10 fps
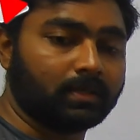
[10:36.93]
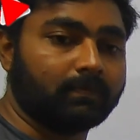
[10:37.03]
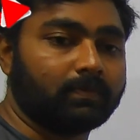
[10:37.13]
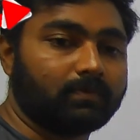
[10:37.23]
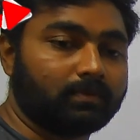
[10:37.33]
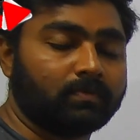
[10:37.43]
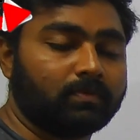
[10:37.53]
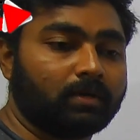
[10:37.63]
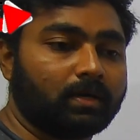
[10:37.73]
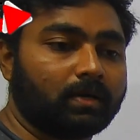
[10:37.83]
if
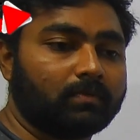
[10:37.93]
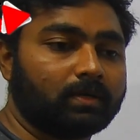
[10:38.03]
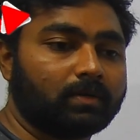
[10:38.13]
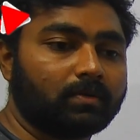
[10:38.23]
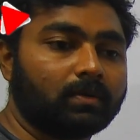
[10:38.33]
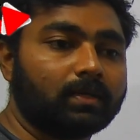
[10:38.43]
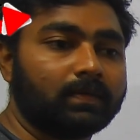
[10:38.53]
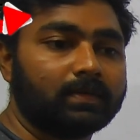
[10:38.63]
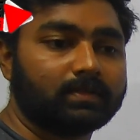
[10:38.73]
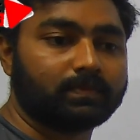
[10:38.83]
you have done O
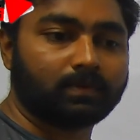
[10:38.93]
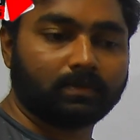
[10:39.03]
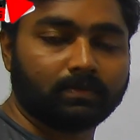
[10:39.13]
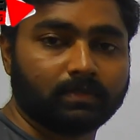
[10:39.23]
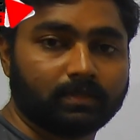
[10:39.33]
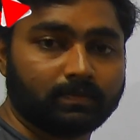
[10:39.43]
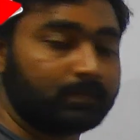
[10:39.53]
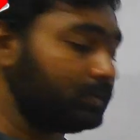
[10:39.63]
levels for your,